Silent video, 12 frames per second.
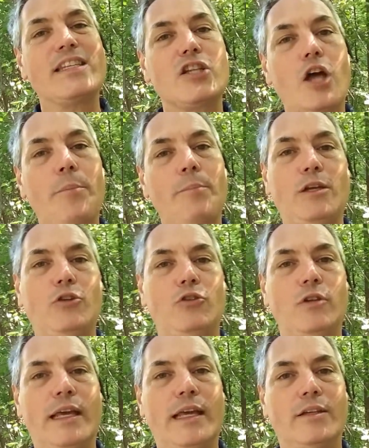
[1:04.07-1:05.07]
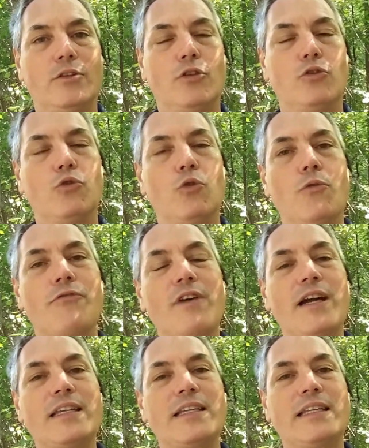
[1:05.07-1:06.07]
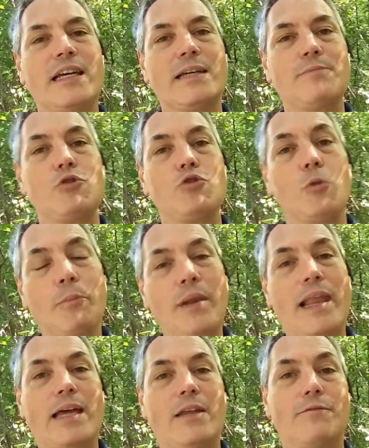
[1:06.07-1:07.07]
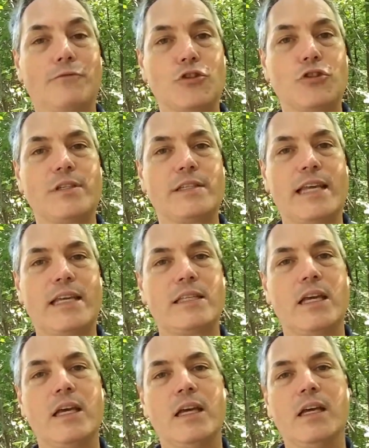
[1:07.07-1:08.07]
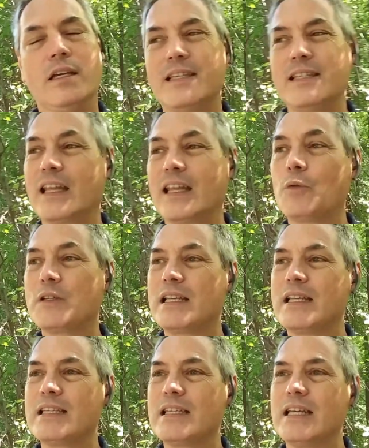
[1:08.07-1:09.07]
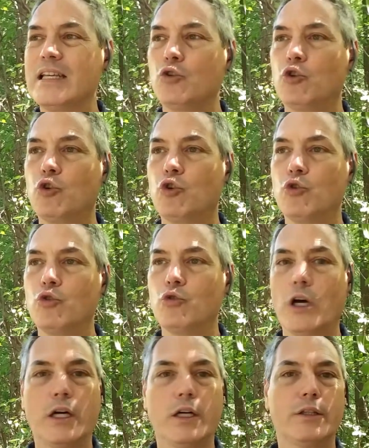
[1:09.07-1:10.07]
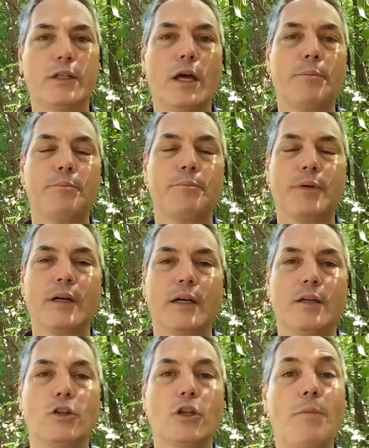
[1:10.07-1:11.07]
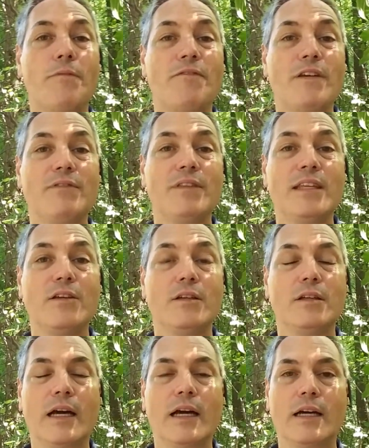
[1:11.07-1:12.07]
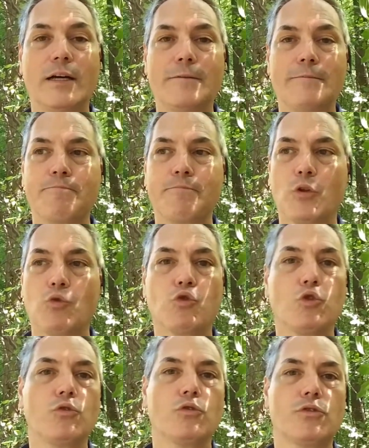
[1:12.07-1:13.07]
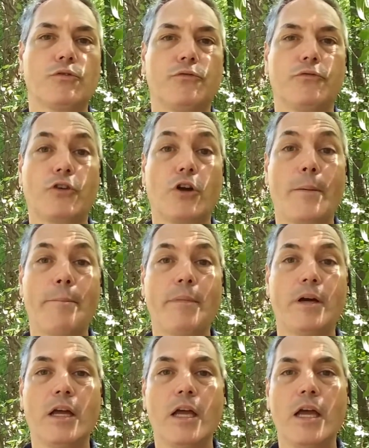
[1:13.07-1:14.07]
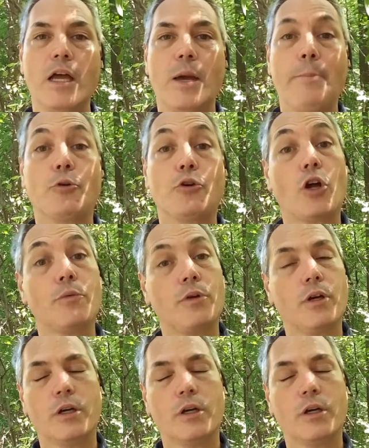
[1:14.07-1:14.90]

topic today to find times to plan for success is that I was listening to top 50 rules from Brendan